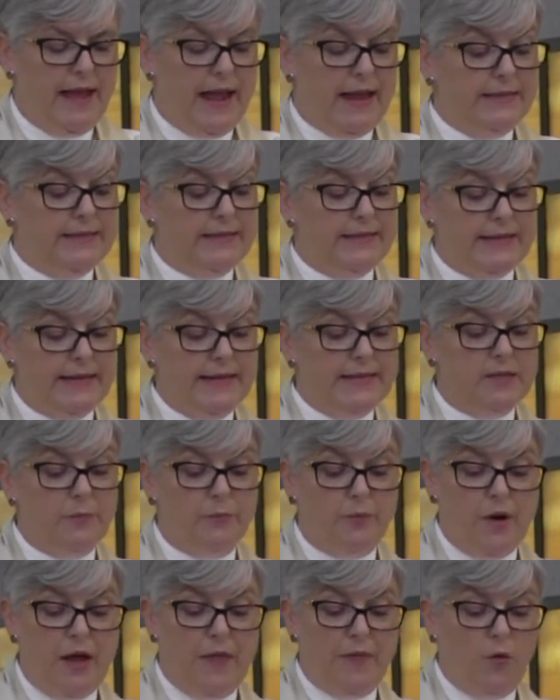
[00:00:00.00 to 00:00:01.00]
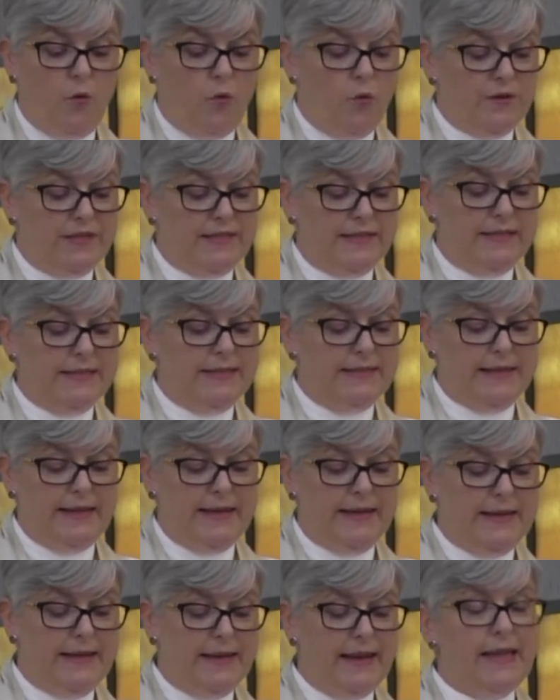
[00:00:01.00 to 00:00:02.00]
and sees a brother or sister
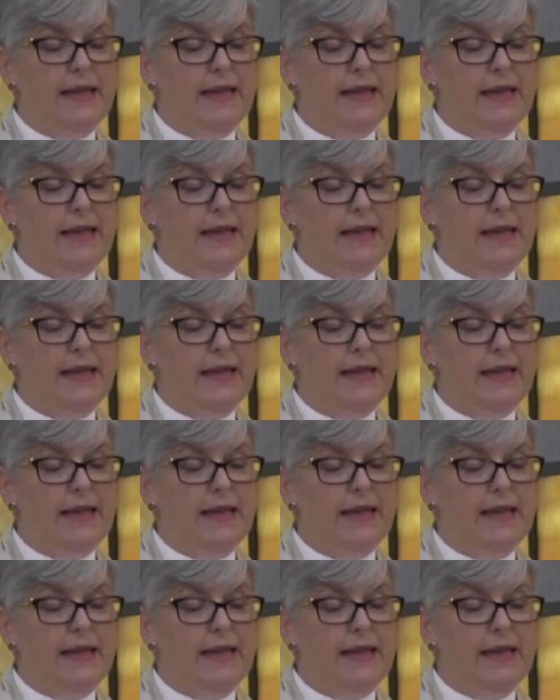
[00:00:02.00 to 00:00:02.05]
in